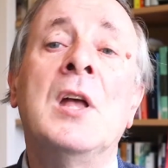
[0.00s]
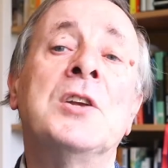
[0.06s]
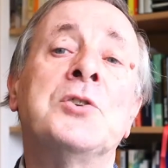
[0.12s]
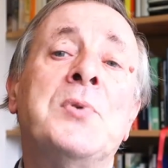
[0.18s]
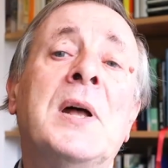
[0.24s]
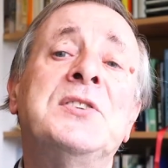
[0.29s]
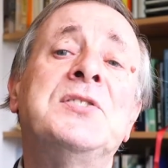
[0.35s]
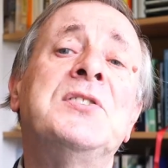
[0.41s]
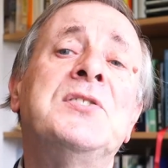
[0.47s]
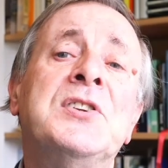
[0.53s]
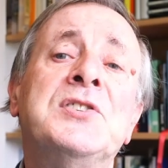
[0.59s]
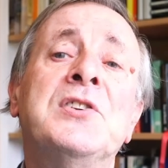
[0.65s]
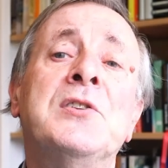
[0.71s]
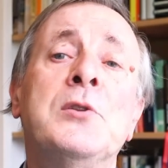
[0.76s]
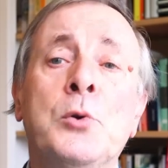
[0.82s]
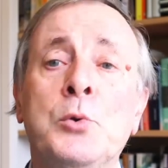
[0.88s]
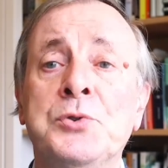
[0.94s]
So that's a
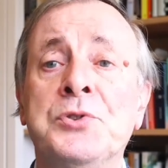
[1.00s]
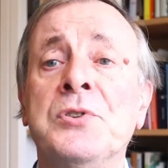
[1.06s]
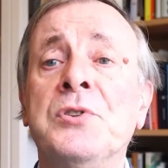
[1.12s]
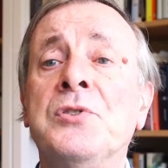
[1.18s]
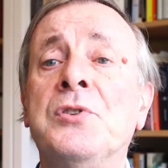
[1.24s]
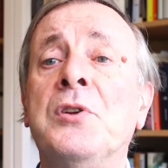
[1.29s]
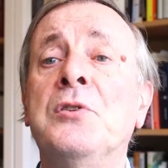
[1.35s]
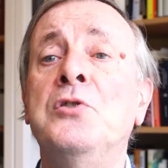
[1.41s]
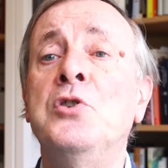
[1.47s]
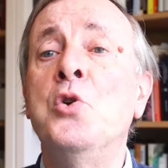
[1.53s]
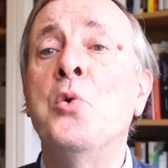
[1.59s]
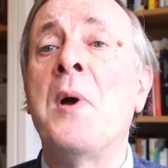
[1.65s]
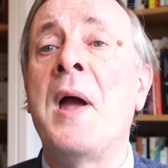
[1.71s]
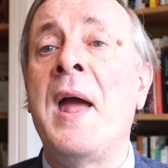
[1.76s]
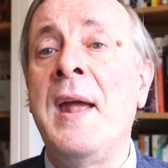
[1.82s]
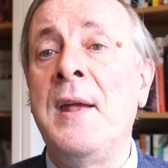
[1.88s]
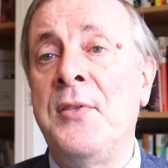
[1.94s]
disillusioned
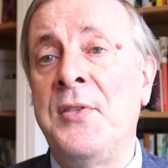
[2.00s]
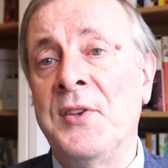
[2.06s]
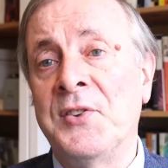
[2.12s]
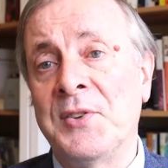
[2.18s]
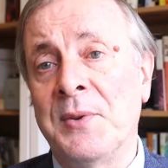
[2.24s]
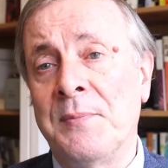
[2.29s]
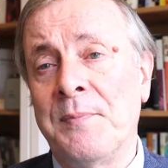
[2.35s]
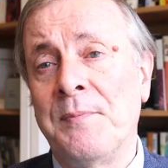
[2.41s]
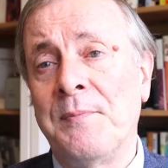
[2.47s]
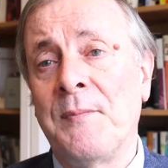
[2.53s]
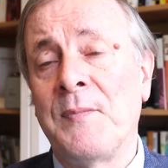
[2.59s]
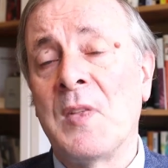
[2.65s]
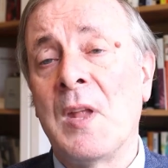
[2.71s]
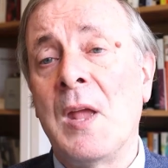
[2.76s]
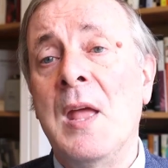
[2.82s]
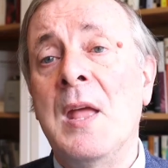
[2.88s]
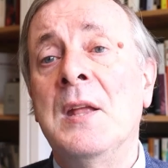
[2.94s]
new atheism,
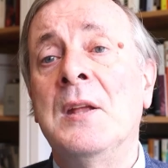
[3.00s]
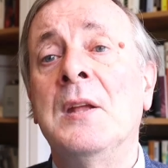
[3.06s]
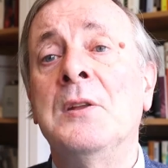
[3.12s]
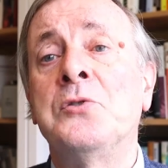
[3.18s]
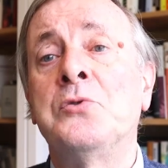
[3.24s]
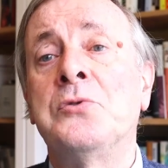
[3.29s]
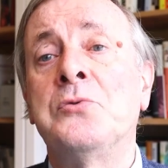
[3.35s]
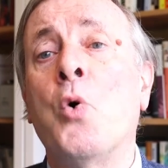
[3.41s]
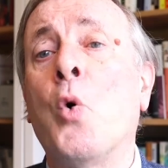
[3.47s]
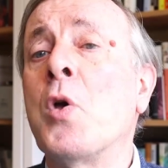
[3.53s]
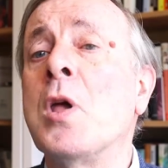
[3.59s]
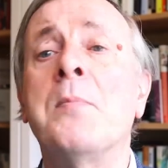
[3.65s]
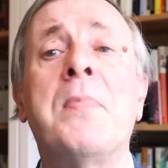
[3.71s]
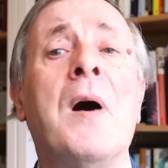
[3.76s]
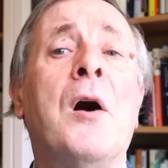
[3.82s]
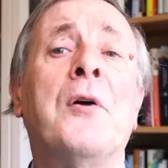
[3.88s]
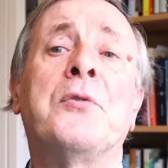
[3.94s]

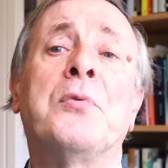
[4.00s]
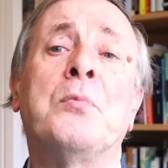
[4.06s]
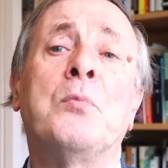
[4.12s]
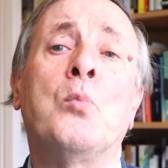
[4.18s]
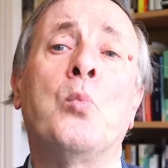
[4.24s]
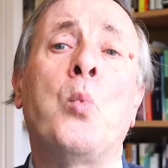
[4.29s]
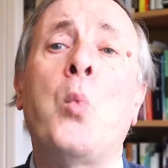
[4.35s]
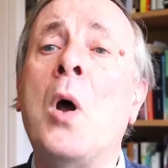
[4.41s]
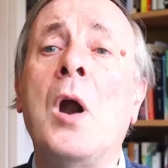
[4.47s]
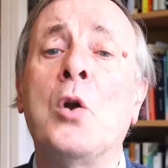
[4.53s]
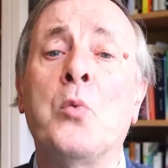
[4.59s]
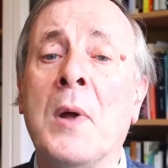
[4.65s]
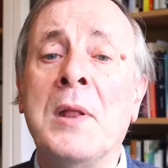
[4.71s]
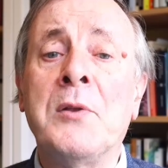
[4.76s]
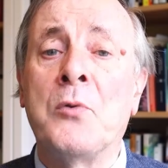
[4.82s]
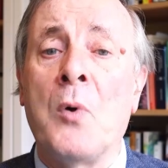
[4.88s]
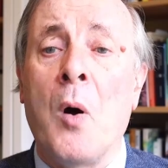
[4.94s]
talking about where it
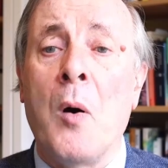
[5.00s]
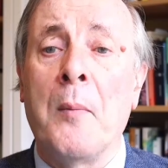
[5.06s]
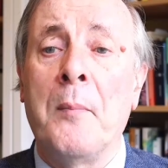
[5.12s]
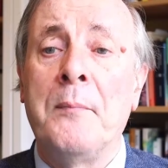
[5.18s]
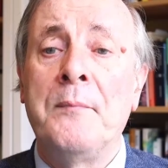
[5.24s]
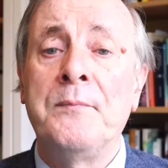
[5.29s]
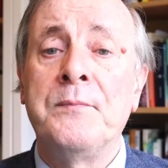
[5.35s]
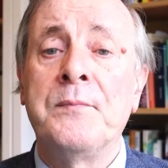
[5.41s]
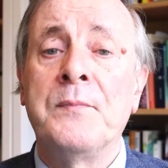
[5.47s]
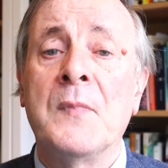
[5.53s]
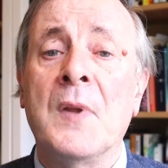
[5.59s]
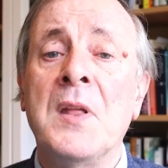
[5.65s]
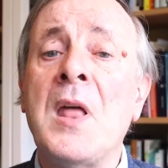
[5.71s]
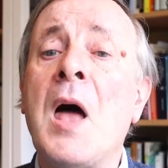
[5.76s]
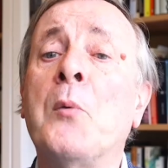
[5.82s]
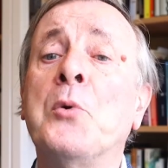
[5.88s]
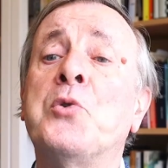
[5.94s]
went wrong.
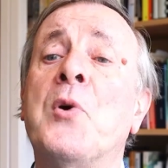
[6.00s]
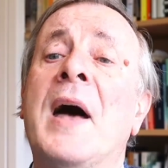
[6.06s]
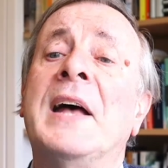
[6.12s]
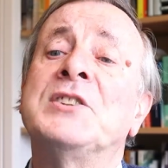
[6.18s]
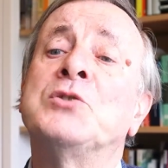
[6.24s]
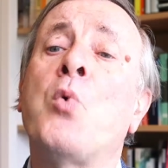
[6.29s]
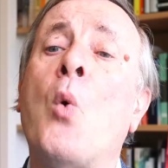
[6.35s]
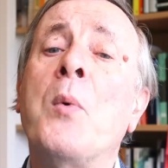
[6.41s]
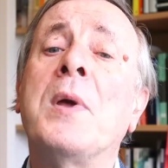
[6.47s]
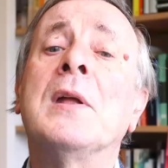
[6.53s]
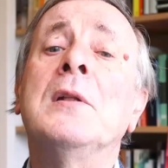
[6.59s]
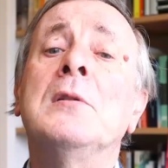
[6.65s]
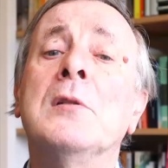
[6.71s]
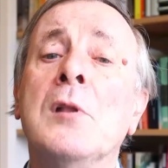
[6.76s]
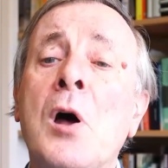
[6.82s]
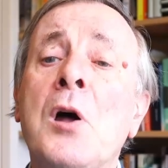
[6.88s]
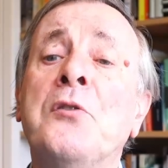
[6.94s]
And I want to ask what we
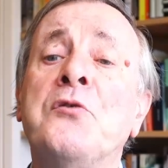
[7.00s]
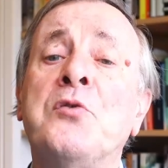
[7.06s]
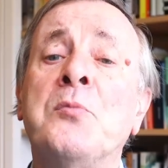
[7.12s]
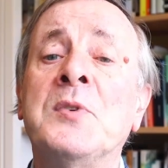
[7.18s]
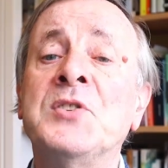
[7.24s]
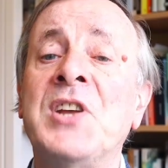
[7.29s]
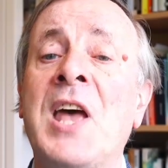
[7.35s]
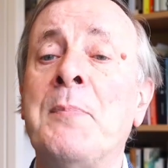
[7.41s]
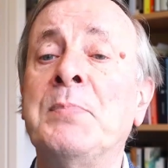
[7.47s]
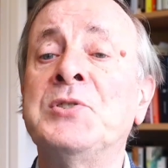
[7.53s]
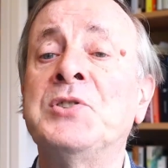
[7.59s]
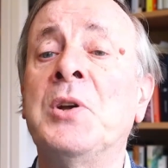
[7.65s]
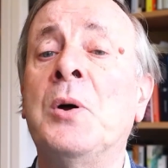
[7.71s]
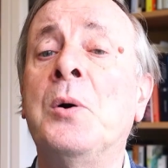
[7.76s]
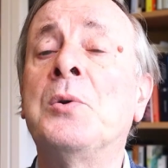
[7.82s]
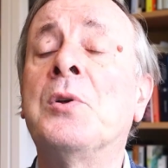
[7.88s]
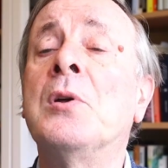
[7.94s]
can learn from this
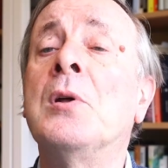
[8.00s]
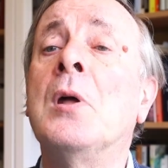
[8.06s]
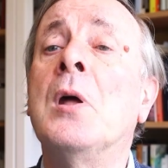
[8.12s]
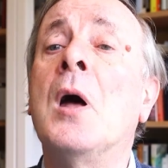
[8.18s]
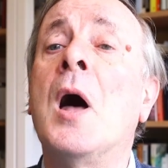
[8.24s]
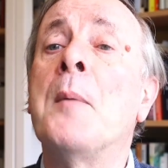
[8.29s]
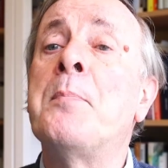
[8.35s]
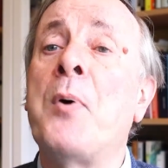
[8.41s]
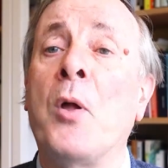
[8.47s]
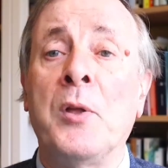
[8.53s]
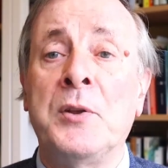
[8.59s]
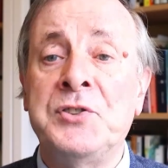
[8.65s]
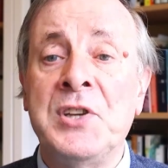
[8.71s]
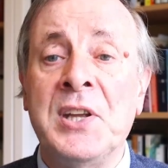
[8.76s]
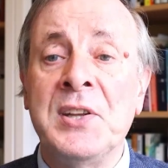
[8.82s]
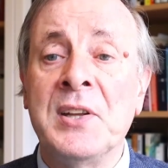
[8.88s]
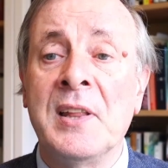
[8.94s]
episode
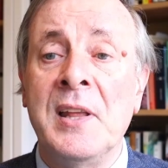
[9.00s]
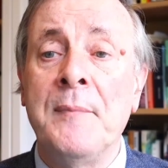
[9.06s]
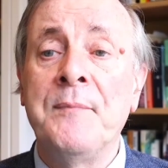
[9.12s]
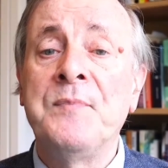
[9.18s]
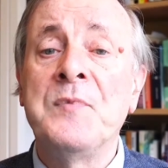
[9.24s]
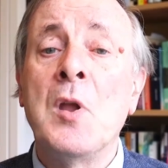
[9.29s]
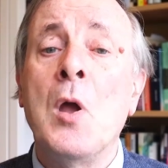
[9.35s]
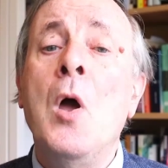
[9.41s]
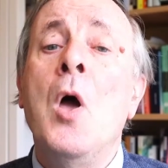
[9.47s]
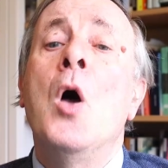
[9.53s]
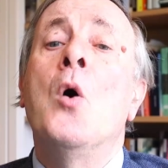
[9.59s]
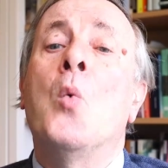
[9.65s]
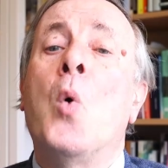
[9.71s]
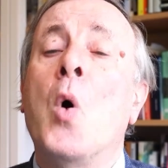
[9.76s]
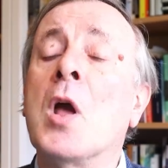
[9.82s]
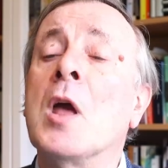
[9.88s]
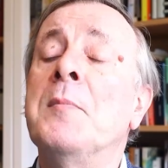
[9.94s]
apologetically.
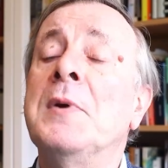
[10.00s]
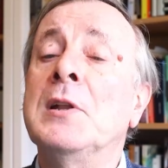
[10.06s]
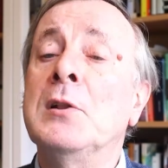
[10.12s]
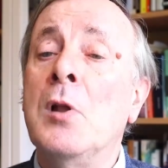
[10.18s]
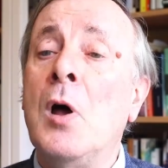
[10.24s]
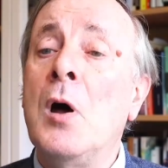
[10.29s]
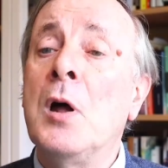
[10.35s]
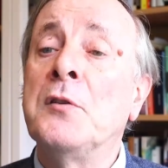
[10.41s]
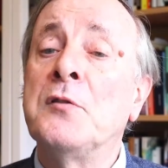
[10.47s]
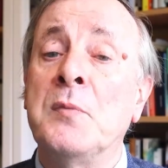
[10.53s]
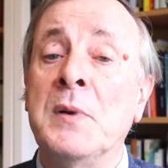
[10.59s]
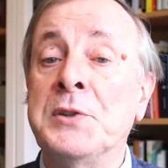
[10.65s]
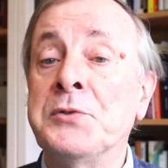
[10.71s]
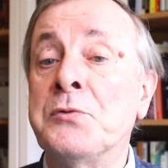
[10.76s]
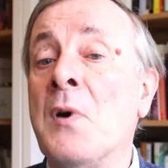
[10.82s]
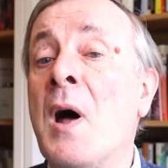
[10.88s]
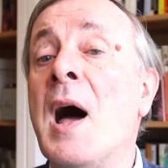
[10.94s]
What can we learn from
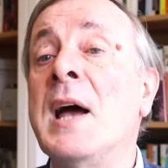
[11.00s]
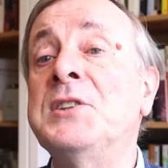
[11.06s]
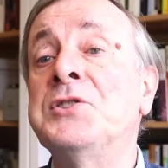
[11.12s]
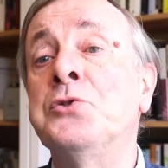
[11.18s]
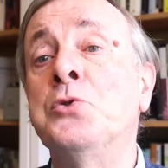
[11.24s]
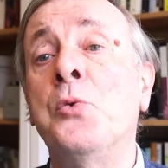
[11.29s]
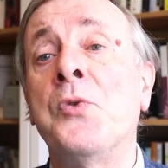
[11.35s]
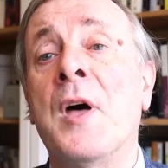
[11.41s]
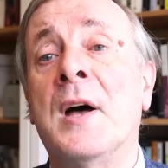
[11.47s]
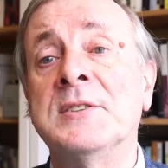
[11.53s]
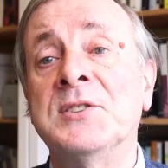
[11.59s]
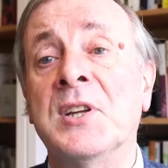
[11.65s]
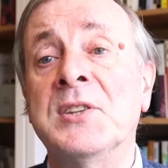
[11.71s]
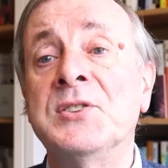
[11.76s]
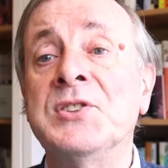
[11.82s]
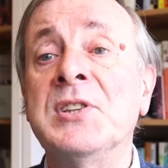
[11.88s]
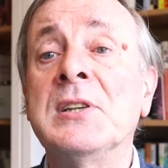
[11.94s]
its rise in
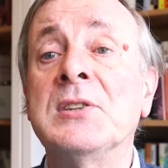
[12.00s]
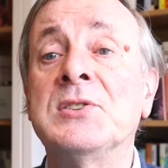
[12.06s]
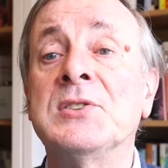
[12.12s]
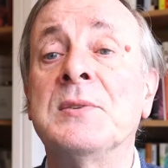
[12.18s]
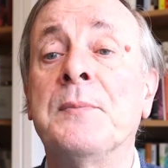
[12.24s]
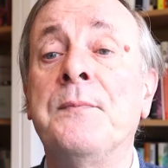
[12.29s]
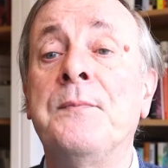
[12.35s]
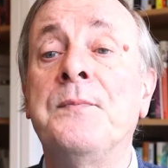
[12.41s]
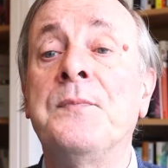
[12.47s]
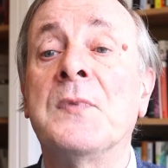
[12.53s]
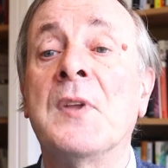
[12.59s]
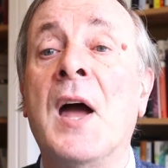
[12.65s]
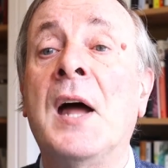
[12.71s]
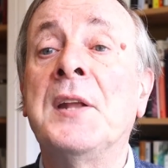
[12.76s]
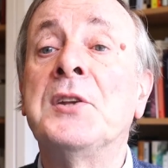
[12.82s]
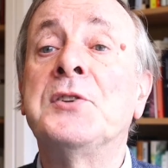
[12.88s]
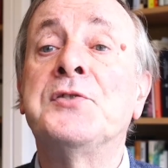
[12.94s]
2006
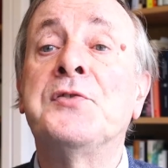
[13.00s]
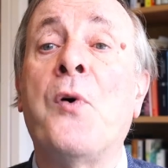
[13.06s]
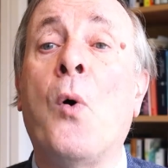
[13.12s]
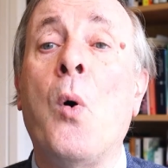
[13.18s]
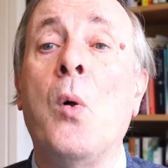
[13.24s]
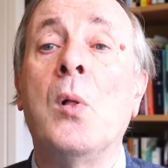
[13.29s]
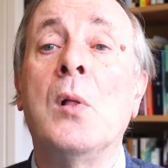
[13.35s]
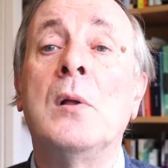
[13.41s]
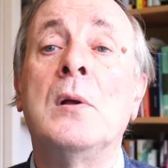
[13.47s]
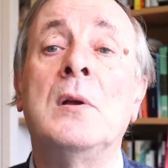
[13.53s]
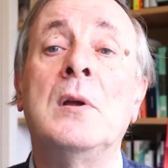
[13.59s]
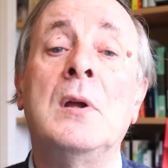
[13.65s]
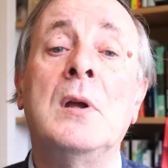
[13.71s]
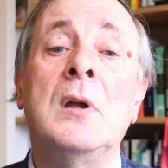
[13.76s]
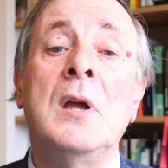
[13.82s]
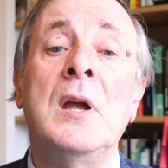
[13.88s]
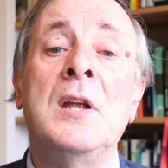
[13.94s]
and its fall
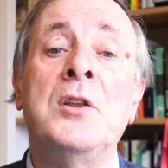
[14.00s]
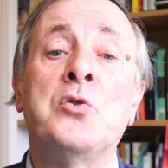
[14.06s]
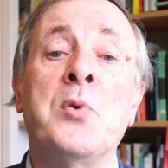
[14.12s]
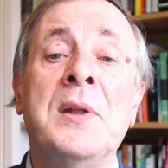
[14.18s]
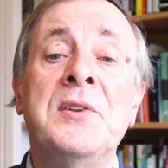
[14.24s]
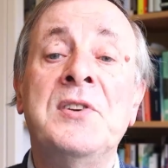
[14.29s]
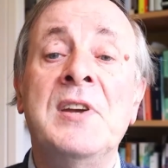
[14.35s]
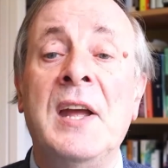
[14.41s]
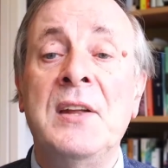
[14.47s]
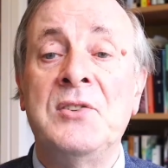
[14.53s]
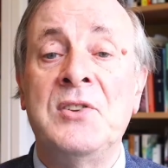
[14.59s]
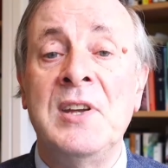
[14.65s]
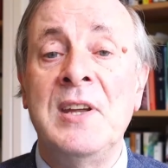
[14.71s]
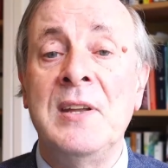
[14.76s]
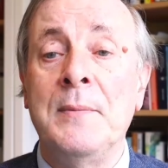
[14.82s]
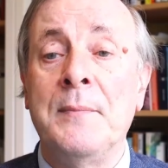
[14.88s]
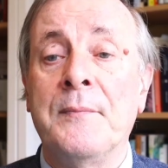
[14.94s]
in
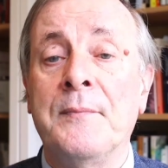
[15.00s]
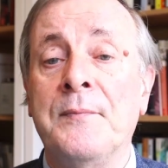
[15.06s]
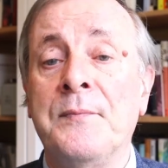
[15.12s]
2018?